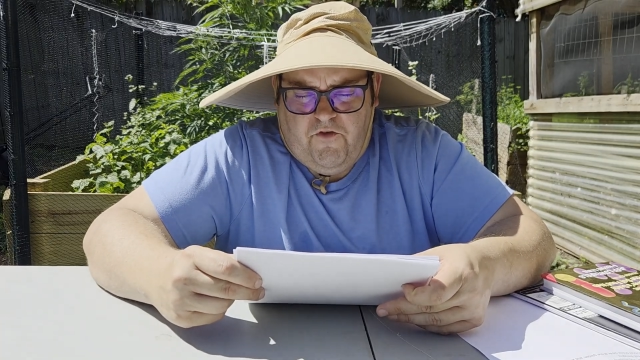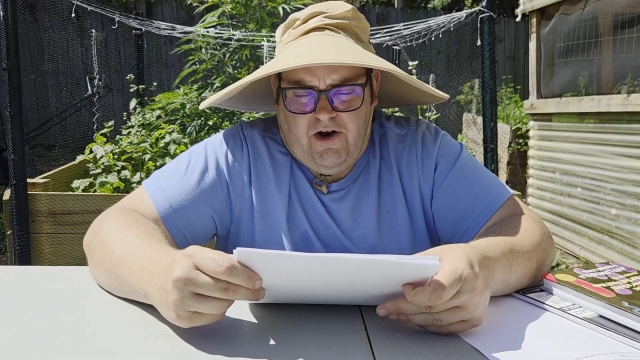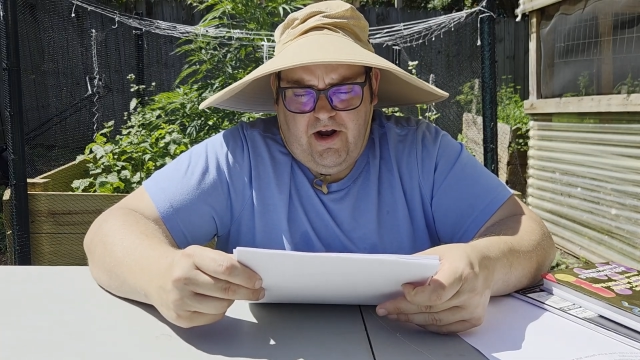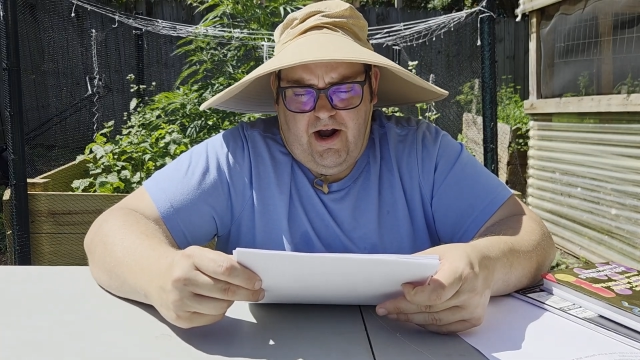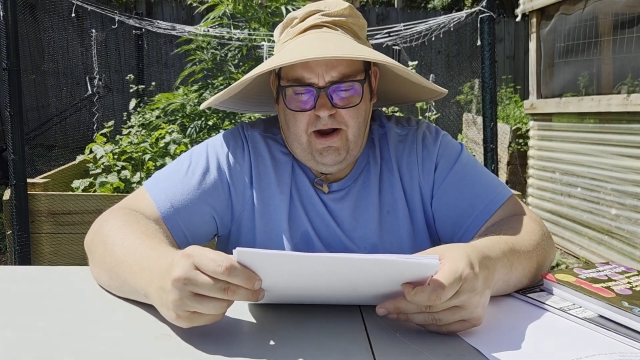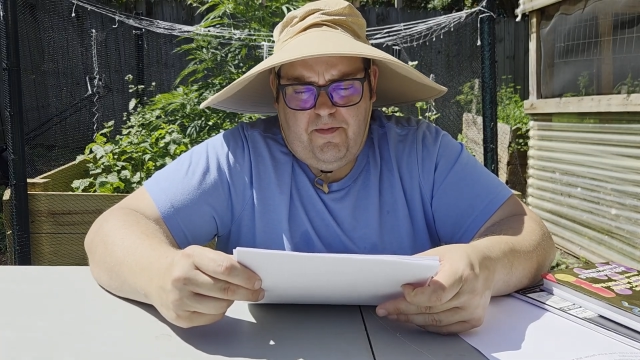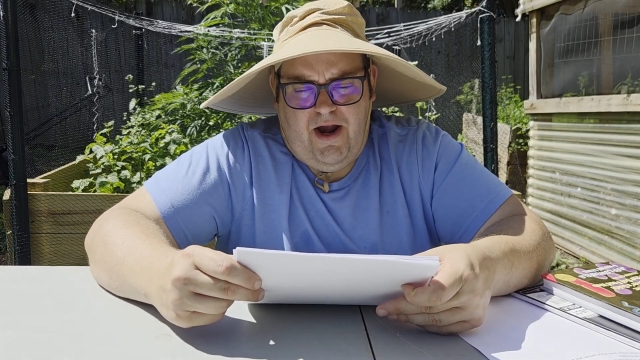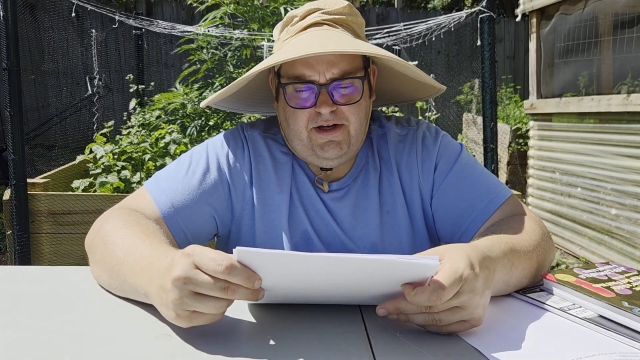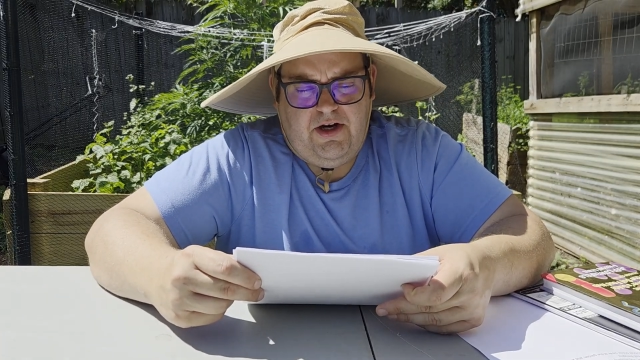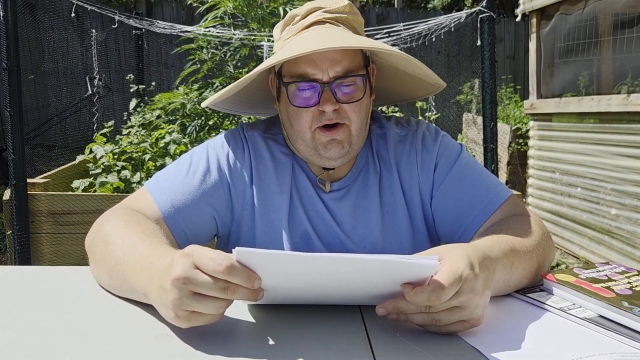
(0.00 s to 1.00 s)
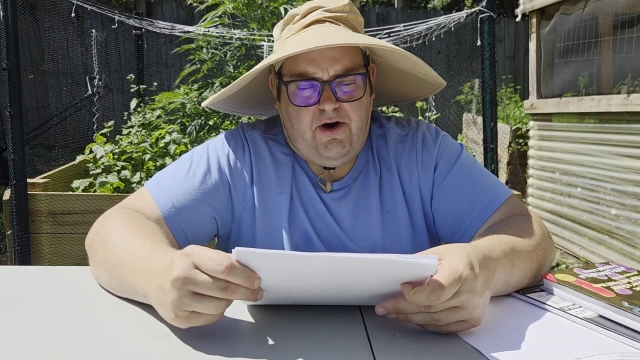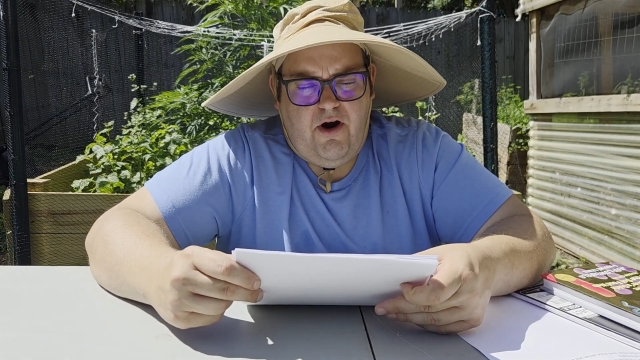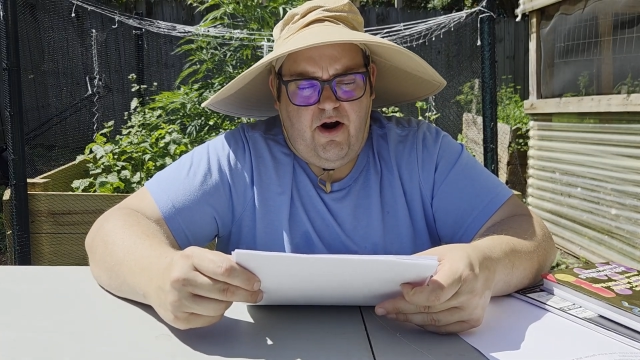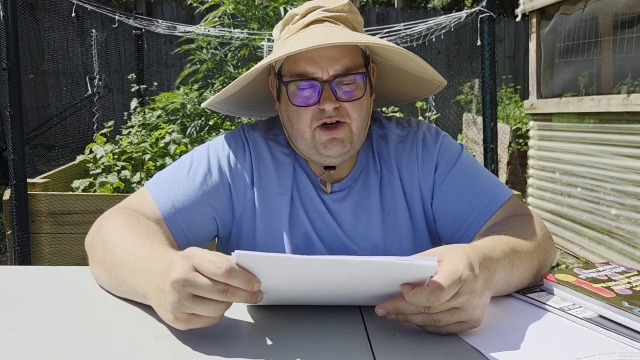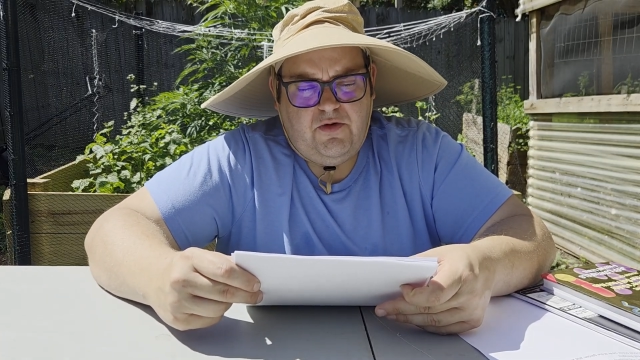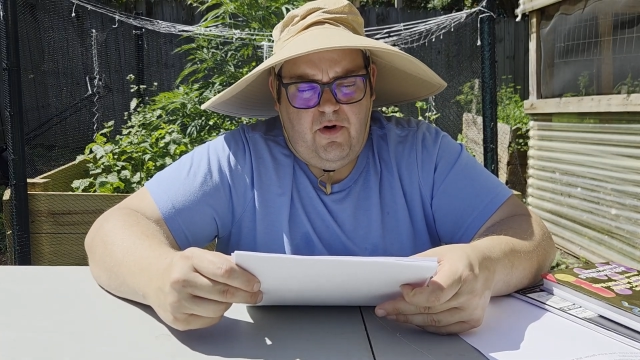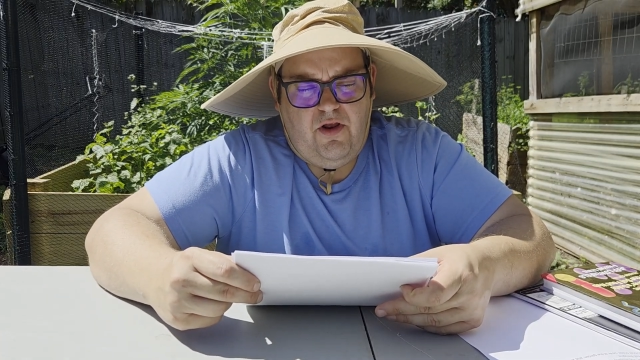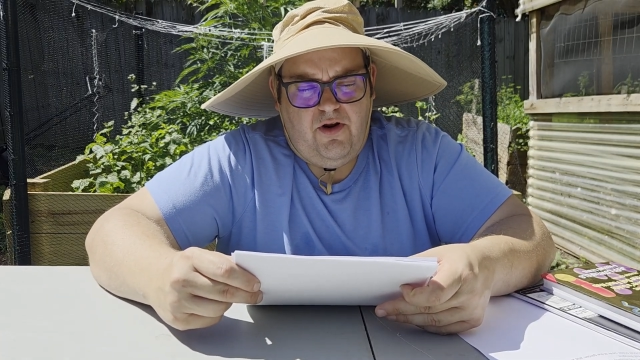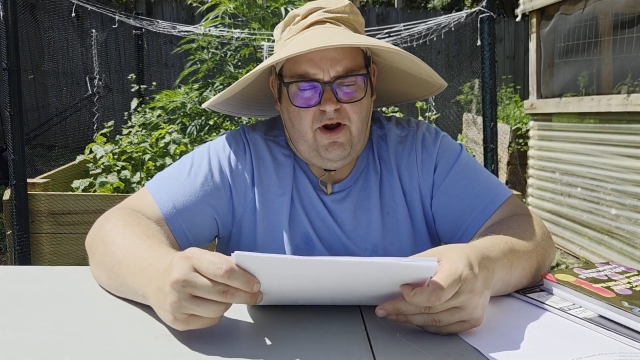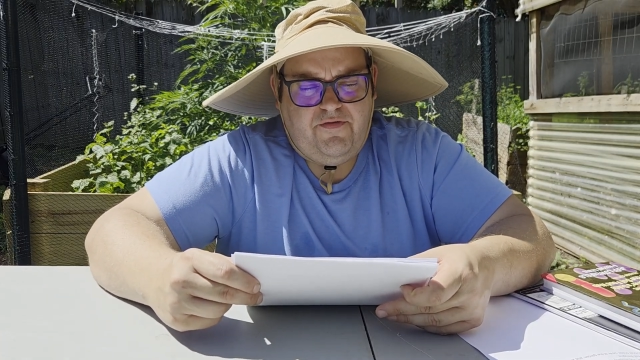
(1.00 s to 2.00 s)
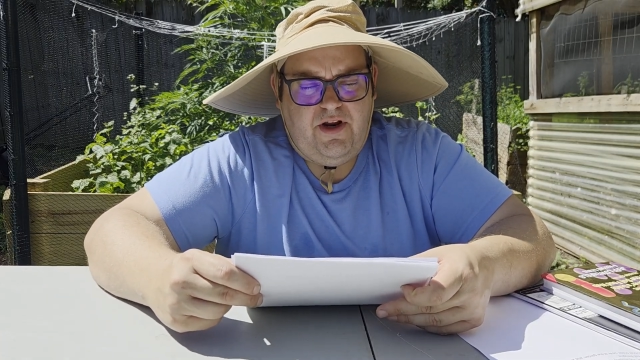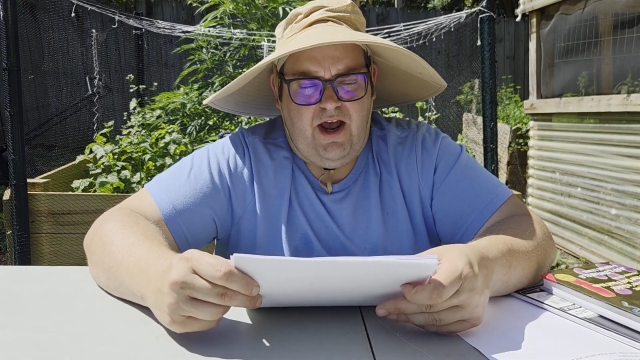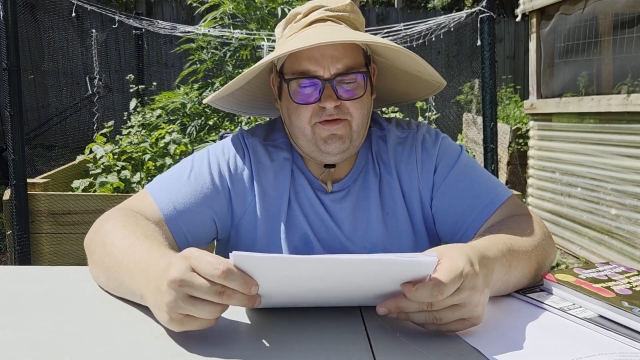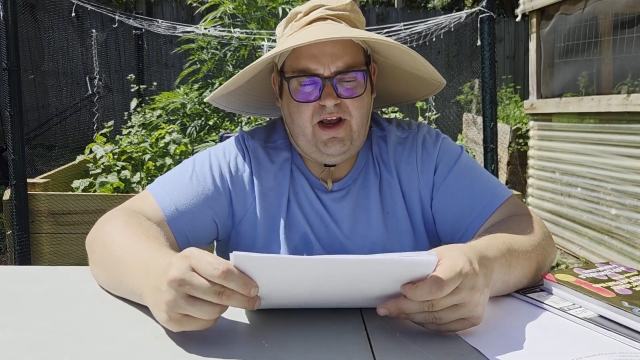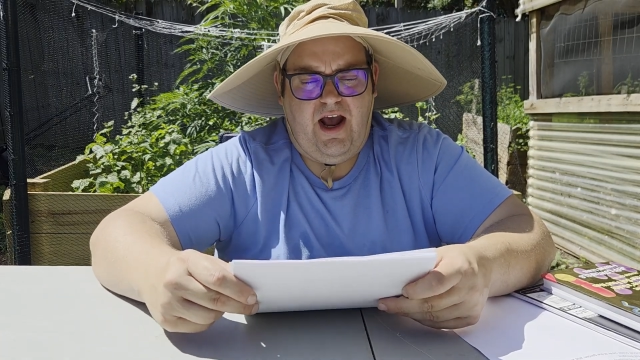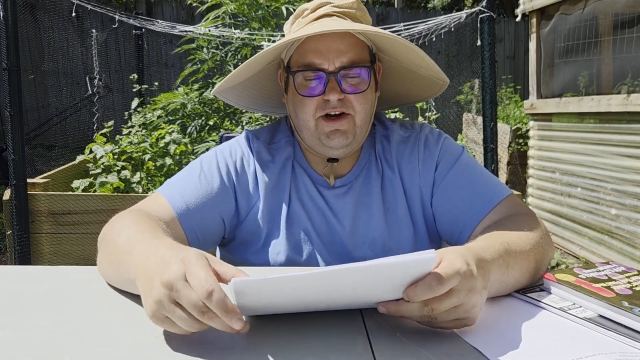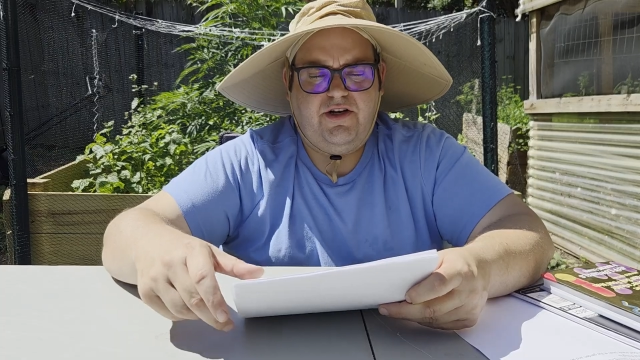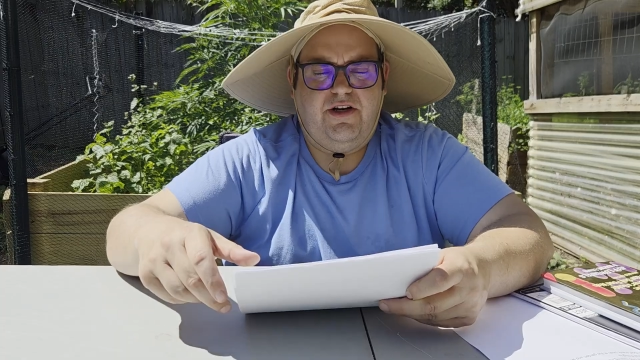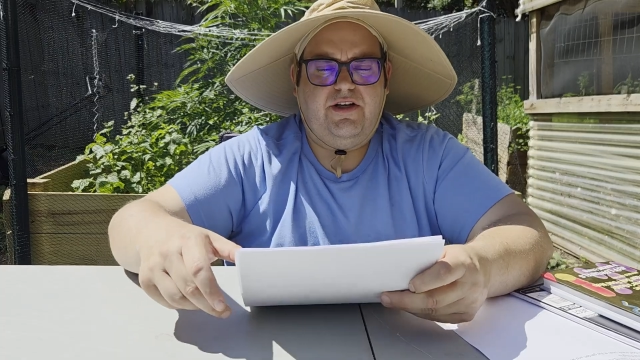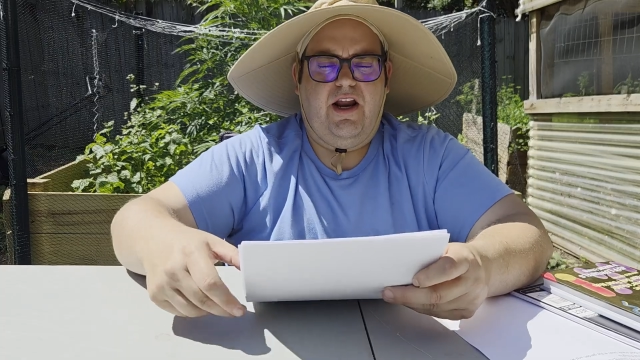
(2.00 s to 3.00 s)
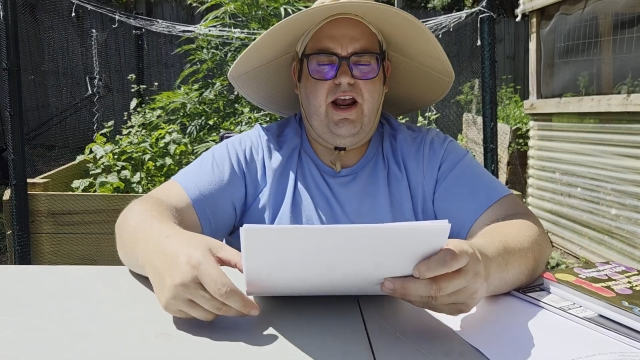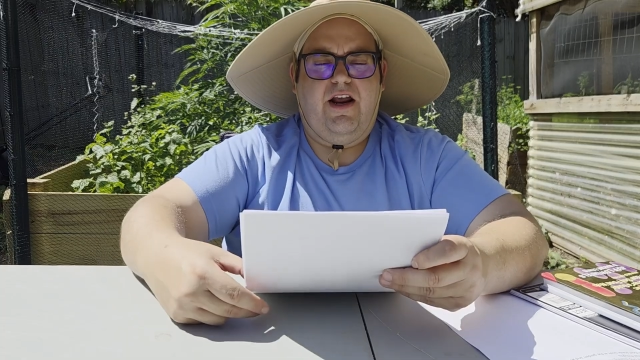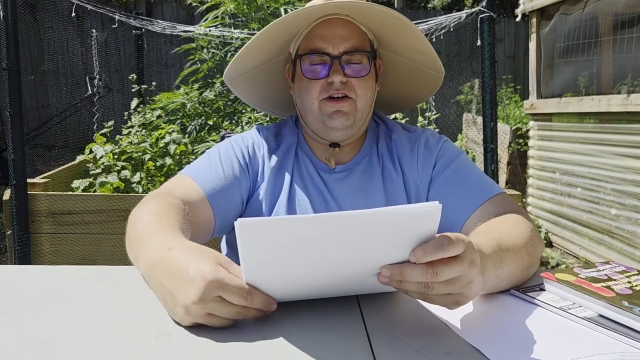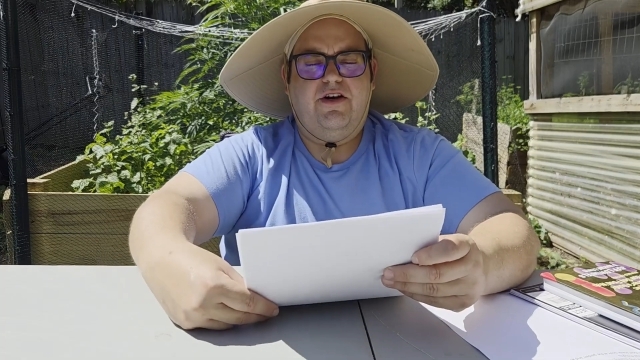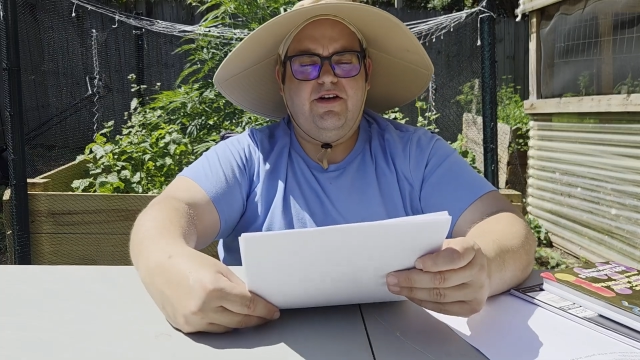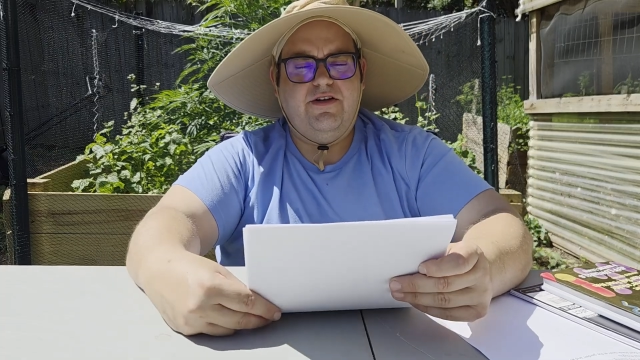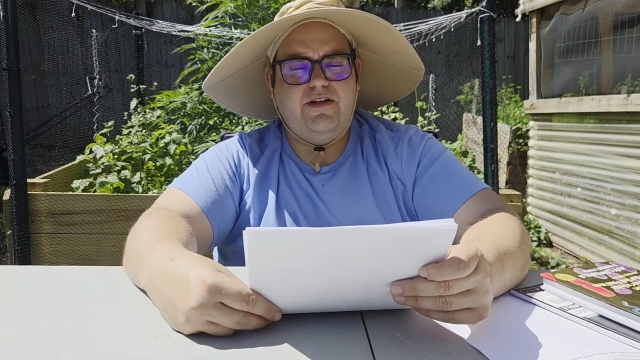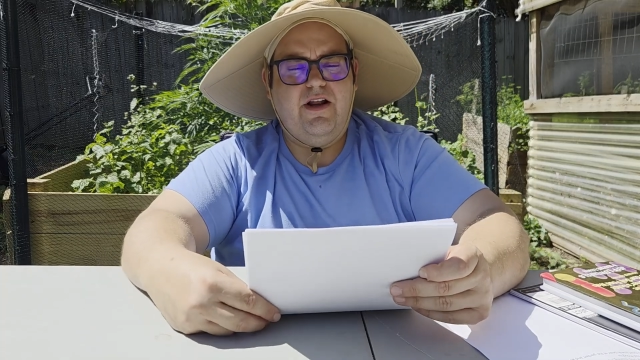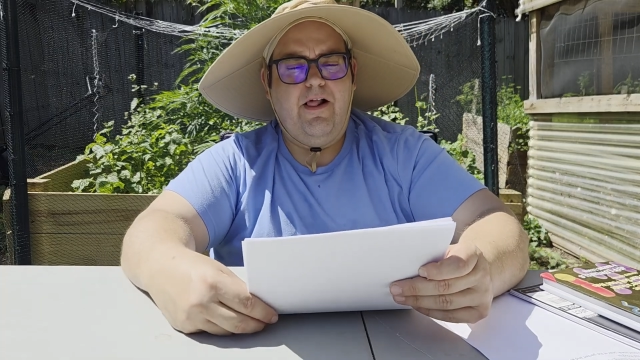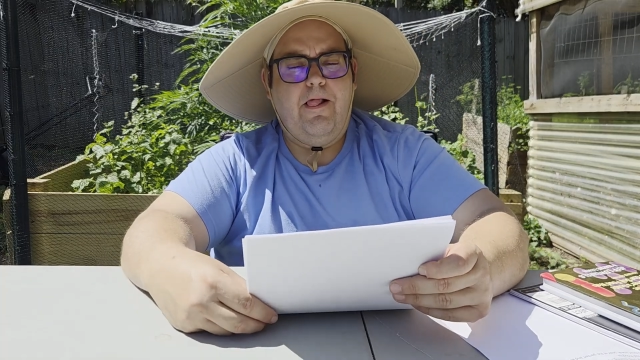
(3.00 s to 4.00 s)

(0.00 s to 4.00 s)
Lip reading: Fungi and bacteria are small enough to have cations and anions